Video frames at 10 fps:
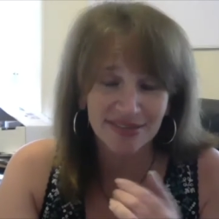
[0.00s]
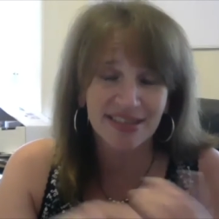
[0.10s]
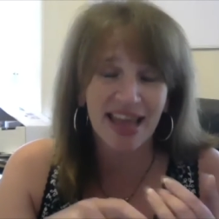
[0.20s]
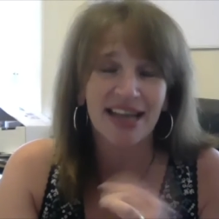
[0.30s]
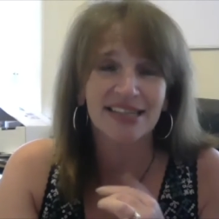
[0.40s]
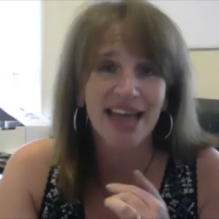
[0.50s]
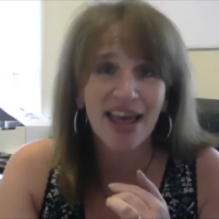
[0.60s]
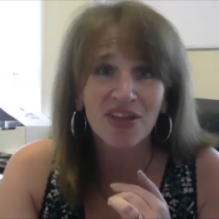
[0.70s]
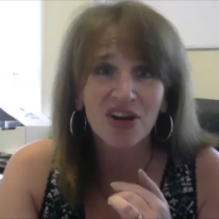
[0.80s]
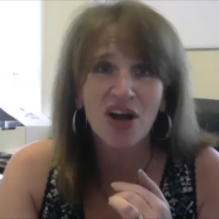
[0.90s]

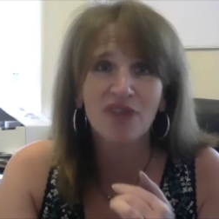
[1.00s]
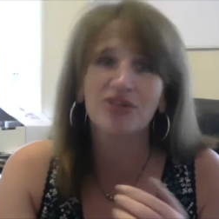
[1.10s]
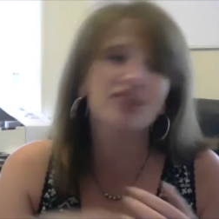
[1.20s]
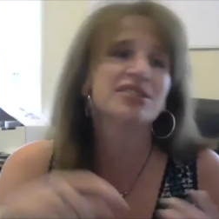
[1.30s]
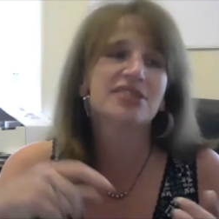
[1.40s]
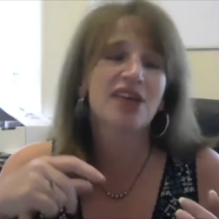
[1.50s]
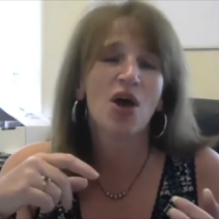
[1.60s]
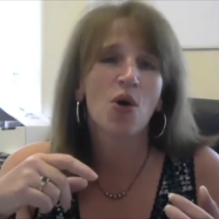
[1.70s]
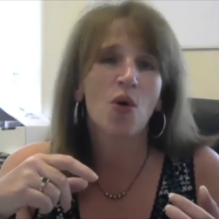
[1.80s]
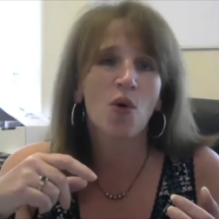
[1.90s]
attend the conference
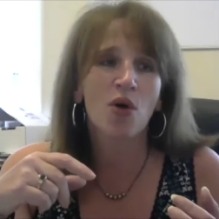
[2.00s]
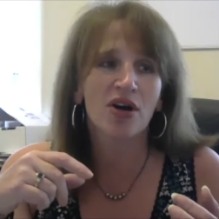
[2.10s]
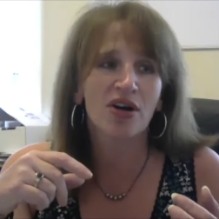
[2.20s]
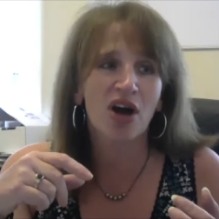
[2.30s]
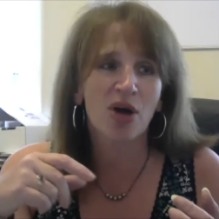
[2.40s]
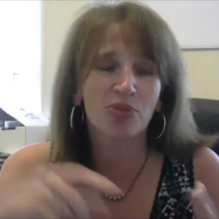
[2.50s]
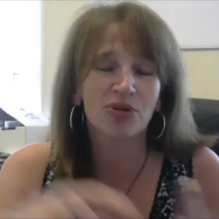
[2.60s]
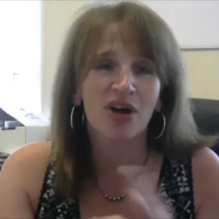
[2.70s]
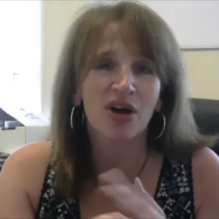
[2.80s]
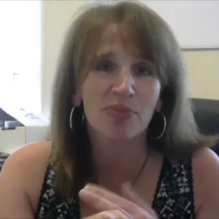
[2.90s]
or
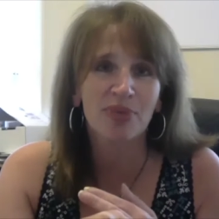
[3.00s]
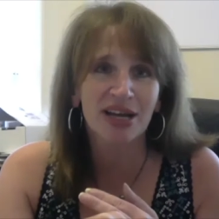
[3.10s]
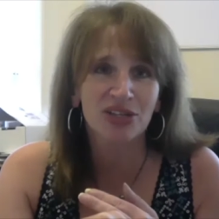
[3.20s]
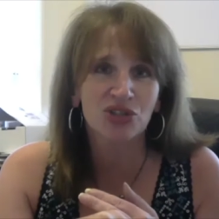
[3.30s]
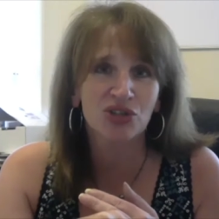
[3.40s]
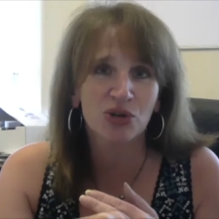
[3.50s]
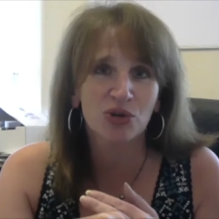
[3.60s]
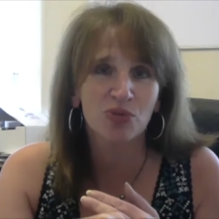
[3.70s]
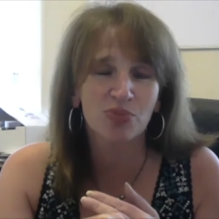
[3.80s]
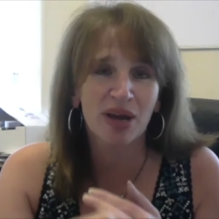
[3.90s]
are picked
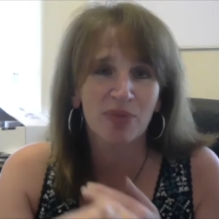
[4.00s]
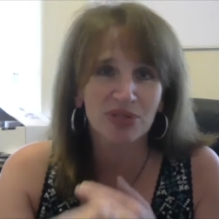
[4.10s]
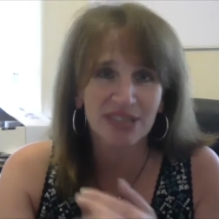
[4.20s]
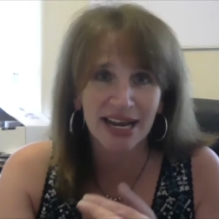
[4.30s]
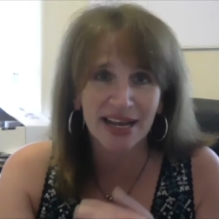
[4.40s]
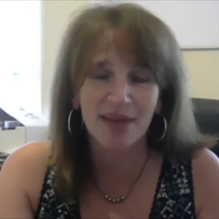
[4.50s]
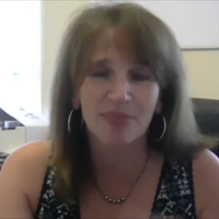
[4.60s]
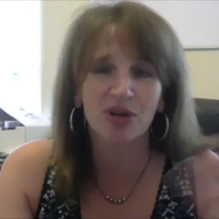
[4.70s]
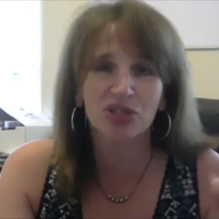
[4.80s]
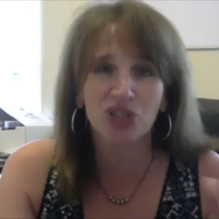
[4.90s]
to be a presenting
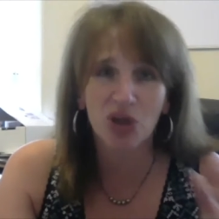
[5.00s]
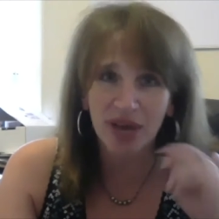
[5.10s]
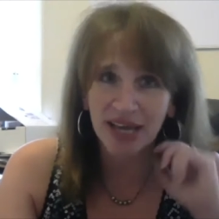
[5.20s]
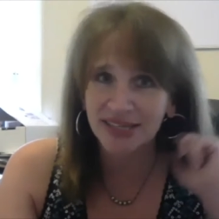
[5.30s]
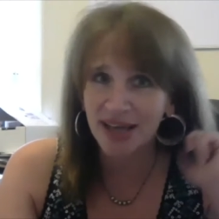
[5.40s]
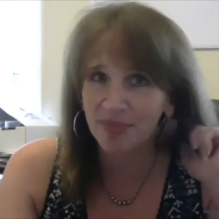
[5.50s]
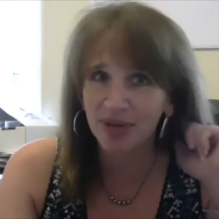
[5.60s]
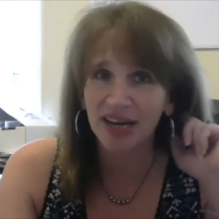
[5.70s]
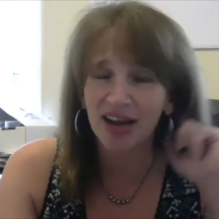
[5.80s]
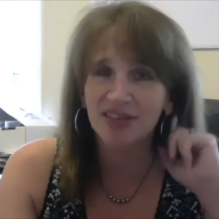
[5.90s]
company or showcase
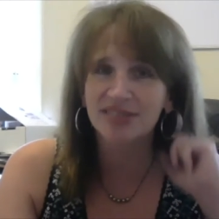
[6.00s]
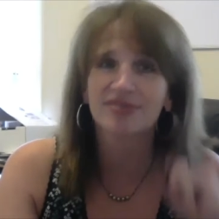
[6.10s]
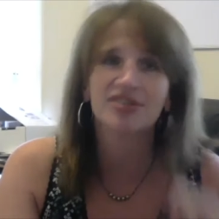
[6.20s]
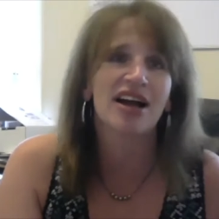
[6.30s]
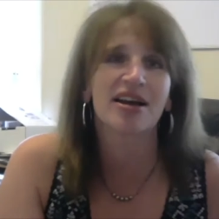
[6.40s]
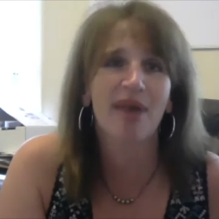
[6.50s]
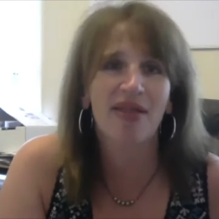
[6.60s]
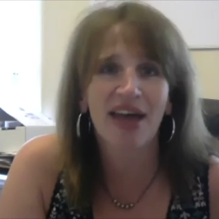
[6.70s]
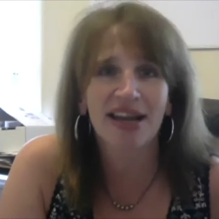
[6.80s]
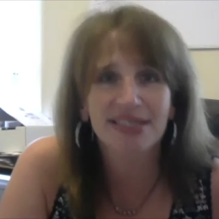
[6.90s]
company, and I'll talk about
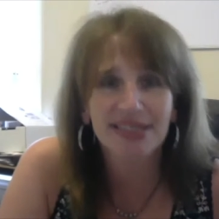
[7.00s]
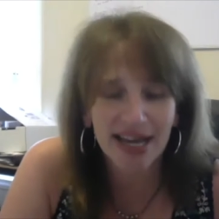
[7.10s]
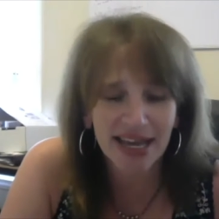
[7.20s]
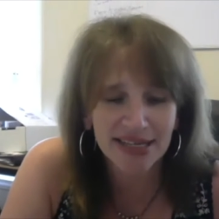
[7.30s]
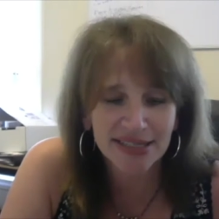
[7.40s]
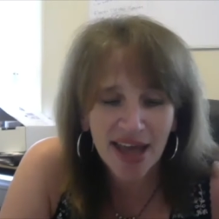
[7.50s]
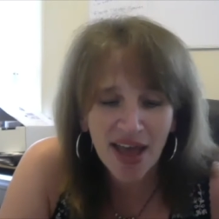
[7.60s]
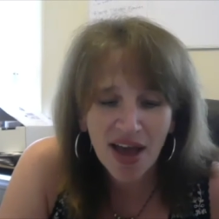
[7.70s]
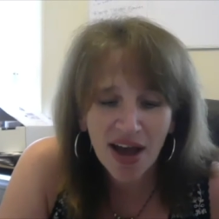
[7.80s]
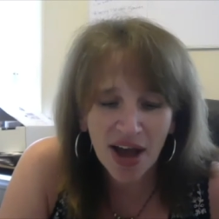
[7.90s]
that in a second.
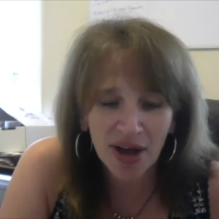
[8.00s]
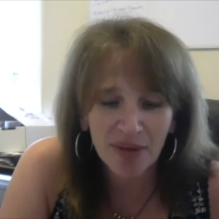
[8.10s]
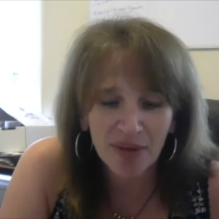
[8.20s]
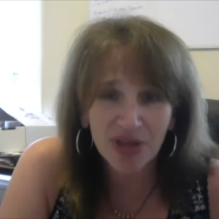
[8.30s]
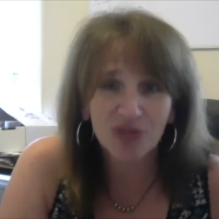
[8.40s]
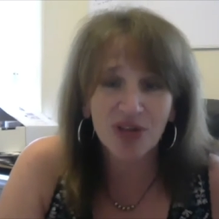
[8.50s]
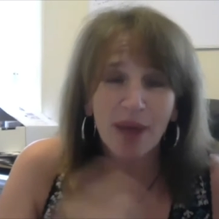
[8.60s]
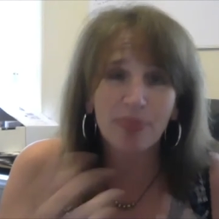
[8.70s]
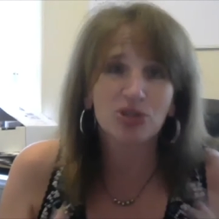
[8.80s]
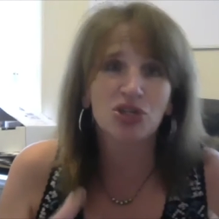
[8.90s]
There's
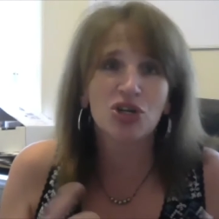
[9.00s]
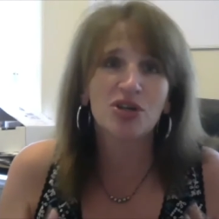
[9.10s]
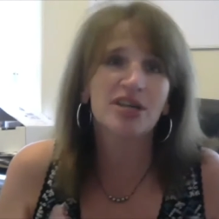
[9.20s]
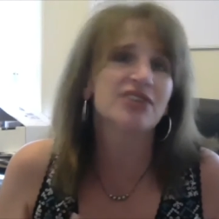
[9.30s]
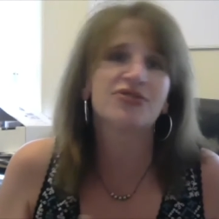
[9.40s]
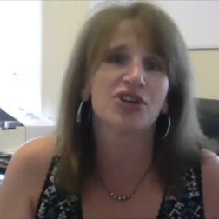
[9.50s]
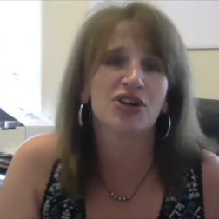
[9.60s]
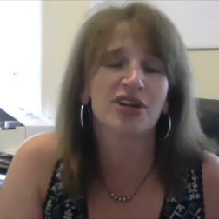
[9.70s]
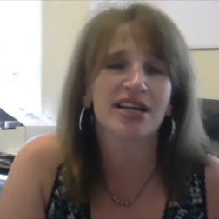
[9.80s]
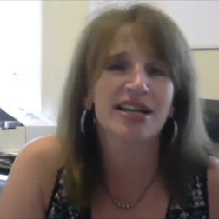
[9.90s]
opportunities for
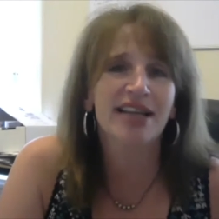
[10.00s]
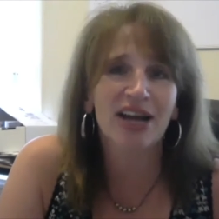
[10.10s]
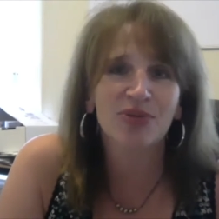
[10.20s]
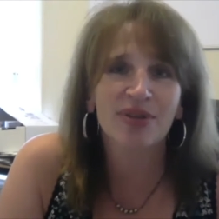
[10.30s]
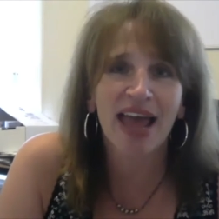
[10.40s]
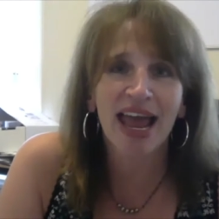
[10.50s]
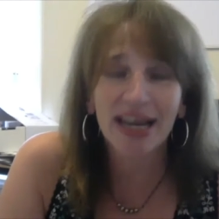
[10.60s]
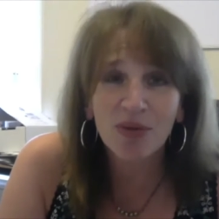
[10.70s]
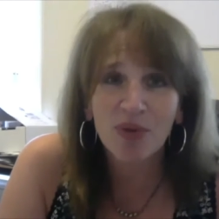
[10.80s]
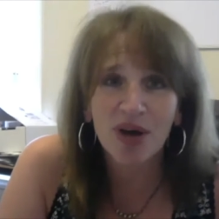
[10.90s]
you to connect with
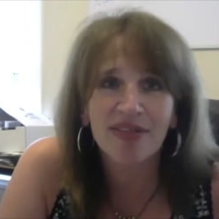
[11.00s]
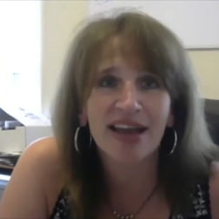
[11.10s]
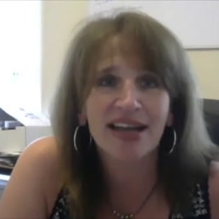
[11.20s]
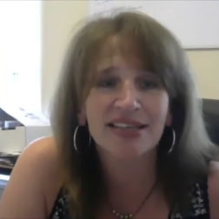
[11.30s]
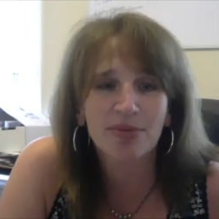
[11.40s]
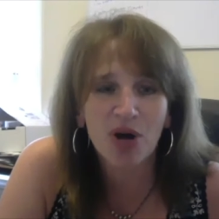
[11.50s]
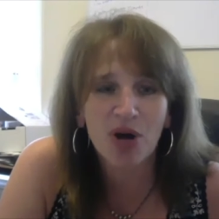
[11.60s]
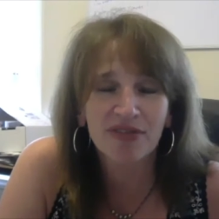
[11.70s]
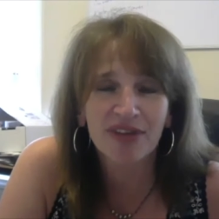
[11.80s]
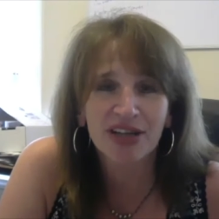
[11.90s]
anyone that is a
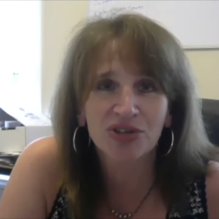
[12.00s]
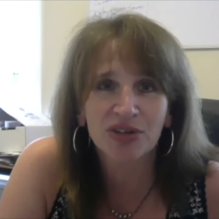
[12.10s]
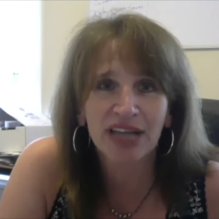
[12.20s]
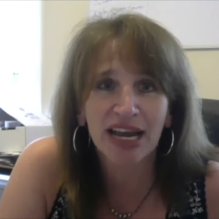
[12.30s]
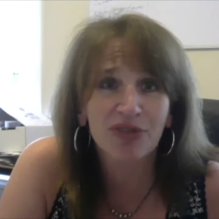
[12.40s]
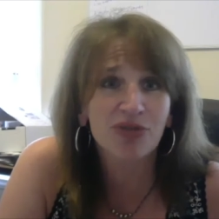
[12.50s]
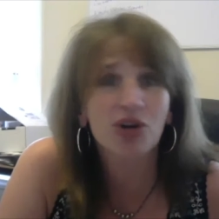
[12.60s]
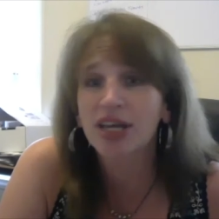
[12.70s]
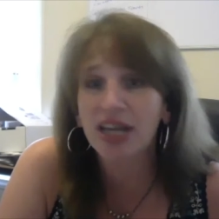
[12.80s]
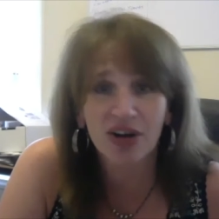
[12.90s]
part of Venture Atlanta
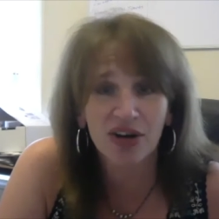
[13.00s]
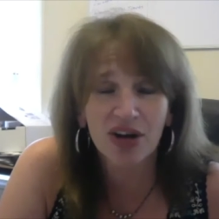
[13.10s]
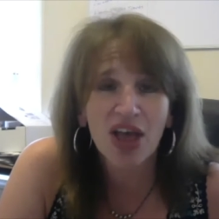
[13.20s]
for a year.